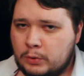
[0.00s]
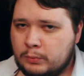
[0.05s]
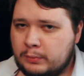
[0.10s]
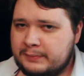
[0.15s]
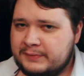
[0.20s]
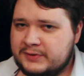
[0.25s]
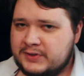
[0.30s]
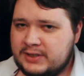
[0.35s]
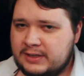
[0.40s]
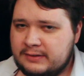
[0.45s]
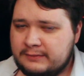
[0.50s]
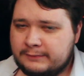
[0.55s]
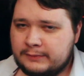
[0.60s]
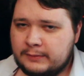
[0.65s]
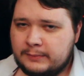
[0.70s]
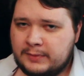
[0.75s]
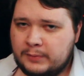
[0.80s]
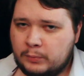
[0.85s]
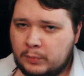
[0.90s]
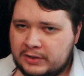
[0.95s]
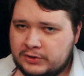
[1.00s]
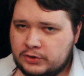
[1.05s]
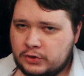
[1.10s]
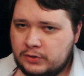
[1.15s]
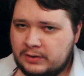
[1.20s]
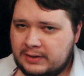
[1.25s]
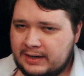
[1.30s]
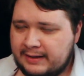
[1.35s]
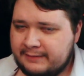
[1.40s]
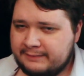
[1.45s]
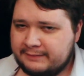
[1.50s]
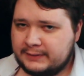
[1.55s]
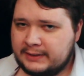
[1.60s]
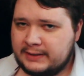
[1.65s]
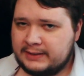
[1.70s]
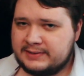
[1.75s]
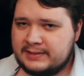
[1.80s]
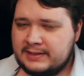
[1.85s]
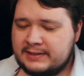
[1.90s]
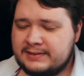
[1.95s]
What we've seen from The Witcher
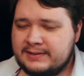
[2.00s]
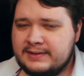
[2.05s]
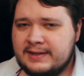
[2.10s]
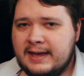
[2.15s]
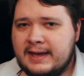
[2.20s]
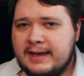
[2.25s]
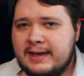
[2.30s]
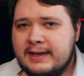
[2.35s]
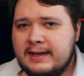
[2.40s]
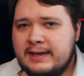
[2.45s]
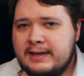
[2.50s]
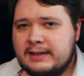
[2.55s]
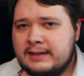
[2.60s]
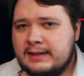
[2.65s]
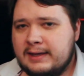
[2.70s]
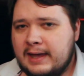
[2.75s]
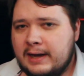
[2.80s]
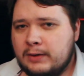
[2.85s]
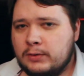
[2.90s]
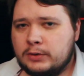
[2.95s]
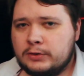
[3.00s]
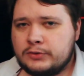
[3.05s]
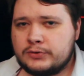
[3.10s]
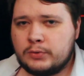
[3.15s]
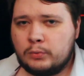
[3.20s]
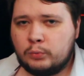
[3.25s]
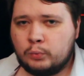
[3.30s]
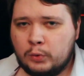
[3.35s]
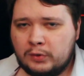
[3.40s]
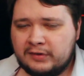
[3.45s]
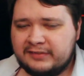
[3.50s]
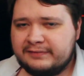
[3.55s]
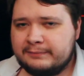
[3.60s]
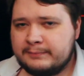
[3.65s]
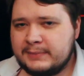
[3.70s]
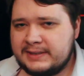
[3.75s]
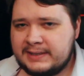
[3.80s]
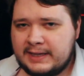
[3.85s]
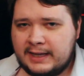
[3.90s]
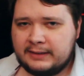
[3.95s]
Netflix is that Geralt's wolf
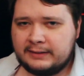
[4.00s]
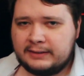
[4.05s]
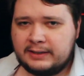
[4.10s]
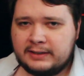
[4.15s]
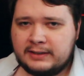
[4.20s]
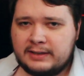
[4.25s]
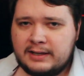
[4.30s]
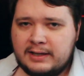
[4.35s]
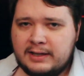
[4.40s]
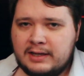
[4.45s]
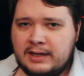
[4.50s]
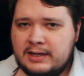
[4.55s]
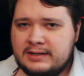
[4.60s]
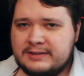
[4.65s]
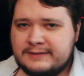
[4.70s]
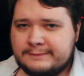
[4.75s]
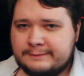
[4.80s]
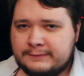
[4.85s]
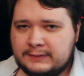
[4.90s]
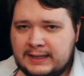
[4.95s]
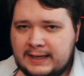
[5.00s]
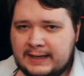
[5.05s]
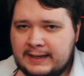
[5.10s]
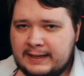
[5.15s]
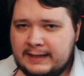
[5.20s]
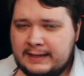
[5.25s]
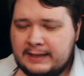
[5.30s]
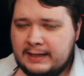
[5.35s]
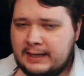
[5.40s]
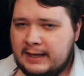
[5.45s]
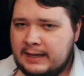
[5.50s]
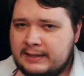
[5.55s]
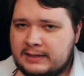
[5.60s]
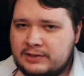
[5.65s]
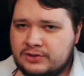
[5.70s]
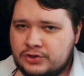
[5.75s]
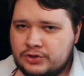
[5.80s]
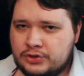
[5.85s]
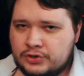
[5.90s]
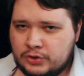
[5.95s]
medallion is flat, and
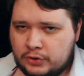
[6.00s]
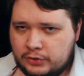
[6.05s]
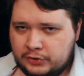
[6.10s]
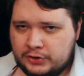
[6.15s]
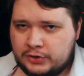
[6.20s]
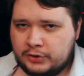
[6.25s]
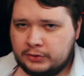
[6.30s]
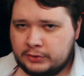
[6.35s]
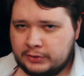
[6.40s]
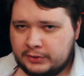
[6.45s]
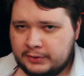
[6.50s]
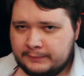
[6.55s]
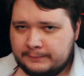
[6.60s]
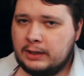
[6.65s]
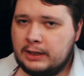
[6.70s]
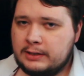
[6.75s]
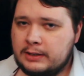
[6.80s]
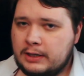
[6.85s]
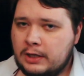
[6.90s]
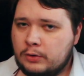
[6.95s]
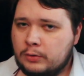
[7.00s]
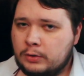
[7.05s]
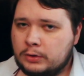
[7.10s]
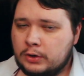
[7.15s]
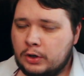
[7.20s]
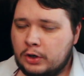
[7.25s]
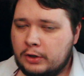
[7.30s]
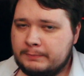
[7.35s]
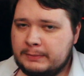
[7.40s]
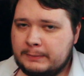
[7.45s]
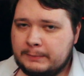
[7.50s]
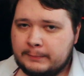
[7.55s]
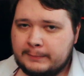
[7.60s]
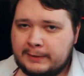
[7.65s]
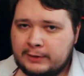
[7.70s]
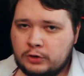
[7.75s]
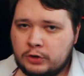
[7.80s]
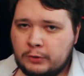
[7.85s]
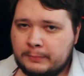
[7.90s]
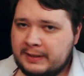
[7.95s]
it's circular. And now a lot of people
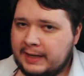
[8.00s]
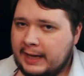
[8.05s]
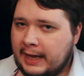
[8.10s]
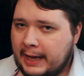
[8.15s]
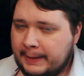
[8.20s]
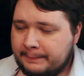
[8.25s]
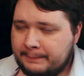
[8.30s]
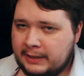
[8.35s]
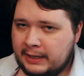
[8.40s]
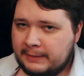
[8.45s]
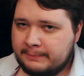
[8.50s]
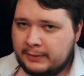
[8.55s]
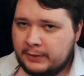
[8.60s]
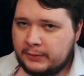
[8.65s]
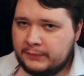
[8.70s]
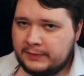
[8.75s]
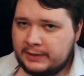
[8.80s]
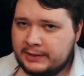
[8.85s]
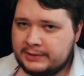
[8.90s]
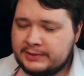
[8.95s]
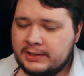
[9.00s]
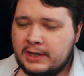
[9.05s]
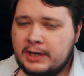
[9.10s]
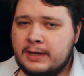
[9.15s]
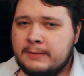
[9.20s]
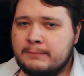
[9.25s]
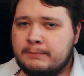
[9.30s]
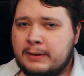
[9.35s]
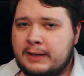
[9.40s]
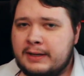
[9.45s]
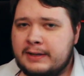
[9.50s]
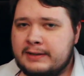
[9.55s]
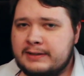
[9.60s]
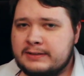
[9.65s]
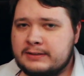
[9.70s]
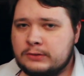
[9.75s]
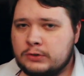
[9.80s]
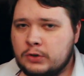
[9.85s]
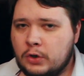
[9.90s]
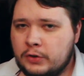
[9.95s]
might not be happy about this, but it
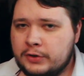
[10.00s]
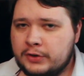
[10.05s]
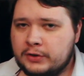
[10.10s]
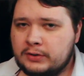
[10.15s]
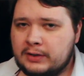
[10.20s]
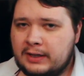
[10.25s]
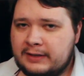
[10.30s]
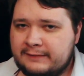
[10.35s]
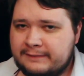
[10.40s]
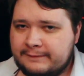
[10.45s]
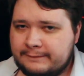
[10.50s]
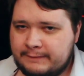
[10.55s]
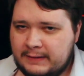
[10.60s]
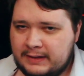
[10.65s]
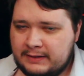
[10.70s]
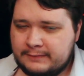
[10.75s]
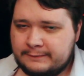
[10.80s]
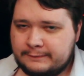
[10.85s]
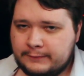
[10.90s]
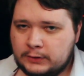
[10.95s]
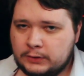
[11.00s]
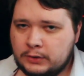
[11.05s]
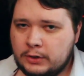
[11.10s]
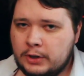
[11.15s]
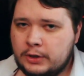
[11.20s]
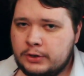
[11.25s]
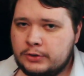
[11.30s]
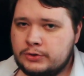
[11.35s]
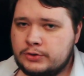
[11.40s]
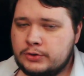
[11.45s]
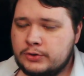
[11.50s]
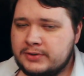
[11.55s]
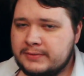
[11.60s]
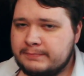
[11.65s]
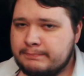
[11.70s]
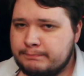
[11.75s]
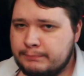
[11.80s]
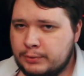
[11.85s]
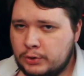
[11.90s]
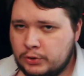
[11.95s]
is loyal and faithful to the
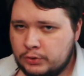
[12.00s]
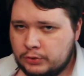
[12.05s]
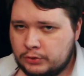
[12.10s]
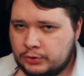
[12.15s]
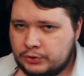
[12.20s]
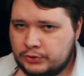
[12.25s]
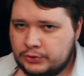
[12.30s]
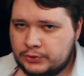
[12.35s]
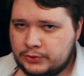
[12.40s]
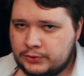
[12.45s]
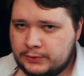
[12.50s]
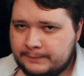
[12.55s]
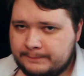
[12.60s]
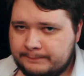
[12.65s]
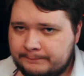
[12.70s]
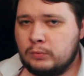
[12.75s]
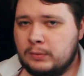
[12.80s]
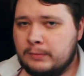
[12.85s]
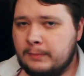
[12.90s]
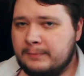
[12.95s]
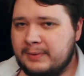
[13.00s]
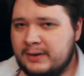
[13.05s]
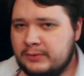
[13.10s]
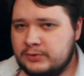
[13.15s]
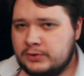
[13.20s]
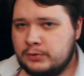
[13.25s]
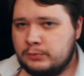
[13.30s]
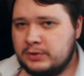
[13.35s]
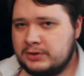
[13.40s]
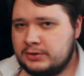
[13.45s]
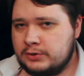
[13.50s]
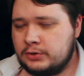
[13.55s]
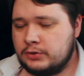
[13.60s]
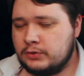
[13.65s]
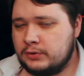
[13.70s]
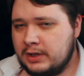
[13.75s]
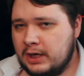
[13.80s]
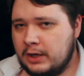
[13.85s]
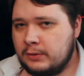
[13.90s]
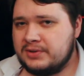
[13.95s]
books. What I'm about to read to
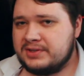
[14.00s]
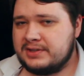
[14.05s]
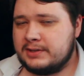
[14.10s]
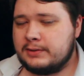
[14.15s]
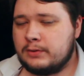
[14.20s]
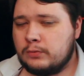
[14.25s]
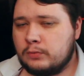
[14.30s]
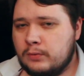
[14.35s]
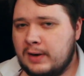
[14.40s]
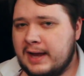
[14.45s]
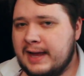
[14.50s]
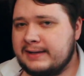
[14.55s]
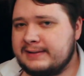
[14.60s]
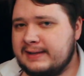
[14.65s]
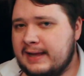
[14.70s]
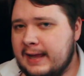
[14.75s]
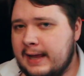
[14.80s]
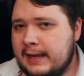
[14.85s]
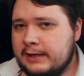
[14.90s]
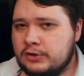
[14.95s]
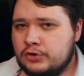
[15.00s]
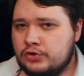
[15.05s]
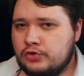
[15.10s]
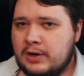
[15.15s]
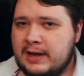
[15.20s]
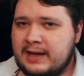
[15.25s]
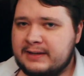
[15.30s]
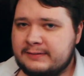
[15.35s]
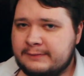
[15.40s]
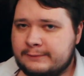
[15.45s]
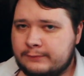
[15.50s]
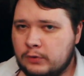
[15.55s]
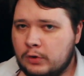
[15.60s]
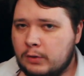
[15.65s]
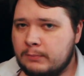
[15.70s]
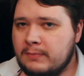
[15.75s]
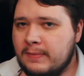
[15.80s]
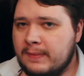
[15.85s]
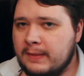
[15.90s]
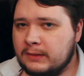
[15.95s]
you now is a direct extract
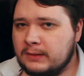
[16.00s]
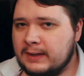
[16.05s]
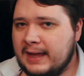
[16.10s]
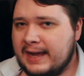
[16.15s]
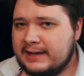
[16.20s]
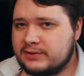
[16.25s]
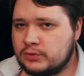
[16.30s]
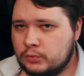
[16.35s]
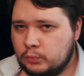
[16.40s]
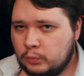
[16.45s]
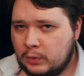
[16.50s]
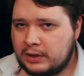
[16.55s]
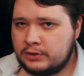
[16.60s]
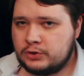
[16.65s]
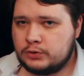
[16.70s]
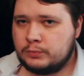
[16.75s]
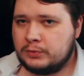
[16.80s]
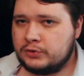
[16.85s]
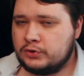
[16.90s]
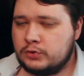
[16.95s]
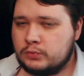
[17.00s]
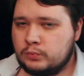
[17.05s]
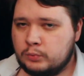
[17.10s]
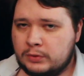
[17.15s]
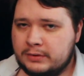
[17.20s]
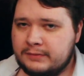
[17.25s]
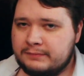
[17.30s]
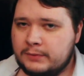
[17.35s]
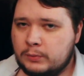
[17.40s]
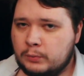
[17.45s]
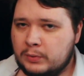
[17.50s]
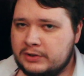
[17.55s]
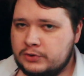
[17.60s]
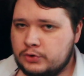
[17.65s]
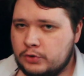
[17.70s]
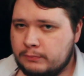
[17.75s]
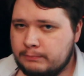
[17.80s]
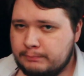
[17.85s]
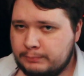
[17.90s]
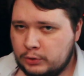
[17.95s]
from The Last Wish, which is one of the
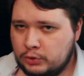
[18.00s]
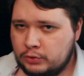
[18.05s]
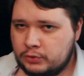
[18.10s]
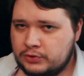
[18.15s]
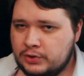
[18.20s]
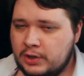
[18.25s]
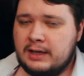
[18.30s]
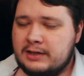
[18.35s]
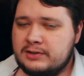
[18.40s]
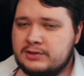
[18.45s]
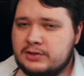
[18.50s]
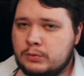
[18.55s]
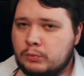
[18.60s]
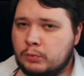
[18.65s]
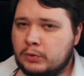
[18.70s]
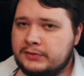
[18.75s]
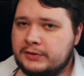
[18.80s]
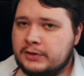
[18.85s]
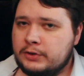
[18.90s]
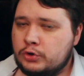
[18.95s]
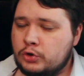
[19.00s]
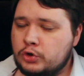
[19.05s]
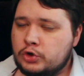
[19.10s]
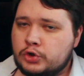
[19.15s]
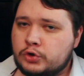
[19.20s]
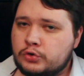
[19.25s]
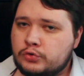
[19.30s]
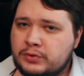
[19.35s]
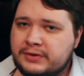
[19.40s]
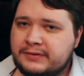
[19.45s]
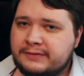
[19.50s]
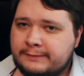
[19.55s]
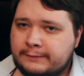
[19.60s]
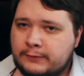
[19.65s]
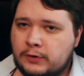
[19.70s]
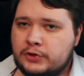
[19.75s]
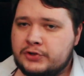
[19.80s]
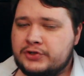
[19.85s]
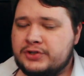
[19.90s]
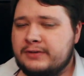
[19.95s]
Witcher books. It is the one that you should read
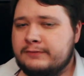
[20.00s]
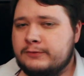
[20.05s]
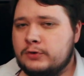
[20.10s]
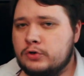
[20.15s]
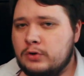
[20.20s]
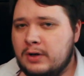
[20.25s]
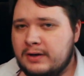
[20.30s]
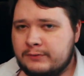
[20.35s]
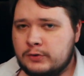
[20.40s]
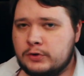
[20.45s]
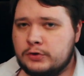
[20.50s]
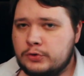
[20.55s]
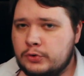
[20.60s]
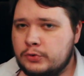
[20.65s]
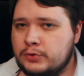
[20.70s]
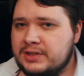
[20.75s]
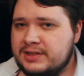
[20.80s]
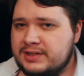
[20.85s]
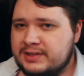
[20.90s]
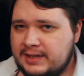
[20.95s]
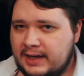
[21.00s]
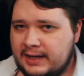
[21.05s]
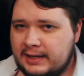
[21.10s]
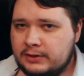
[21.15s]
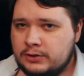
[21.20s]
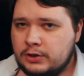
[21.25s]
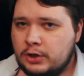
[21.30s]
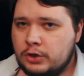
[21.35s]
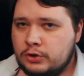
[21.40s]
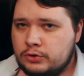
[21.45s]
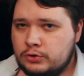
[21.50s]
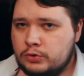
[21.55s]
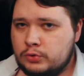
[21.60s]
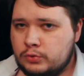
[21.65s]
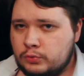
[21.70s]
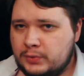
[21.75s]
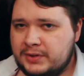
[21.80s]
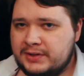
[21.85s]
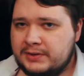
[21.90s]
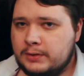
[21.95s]
first if you ever do decide
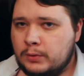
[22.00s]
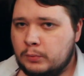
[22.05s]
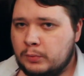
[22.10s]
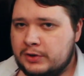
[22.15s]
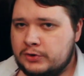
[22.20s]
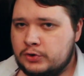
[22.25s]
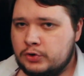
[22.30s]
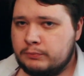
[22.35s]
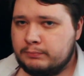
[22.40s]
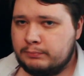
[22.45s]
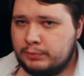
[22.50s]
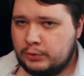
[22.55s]
to read the Witcher